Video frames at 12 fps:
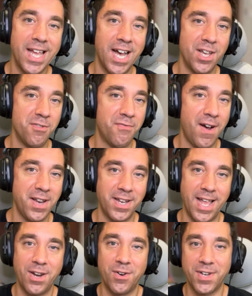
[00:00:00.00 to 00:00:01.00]
uh, you find
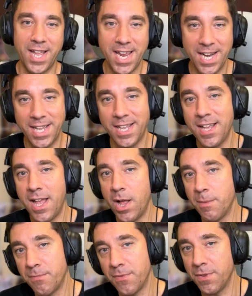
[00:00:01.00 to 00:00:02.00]
it entertaining,
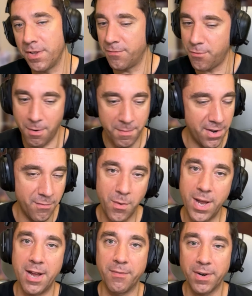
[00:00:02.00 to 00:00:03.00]
helpful, informative,
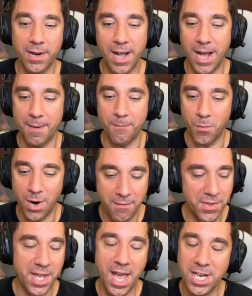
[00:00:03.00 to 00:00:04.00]
whatever, um,
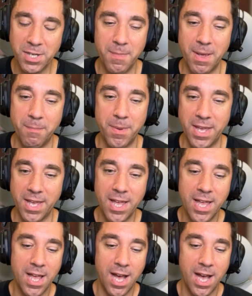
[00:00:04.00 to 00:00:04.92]
whatever the case may be,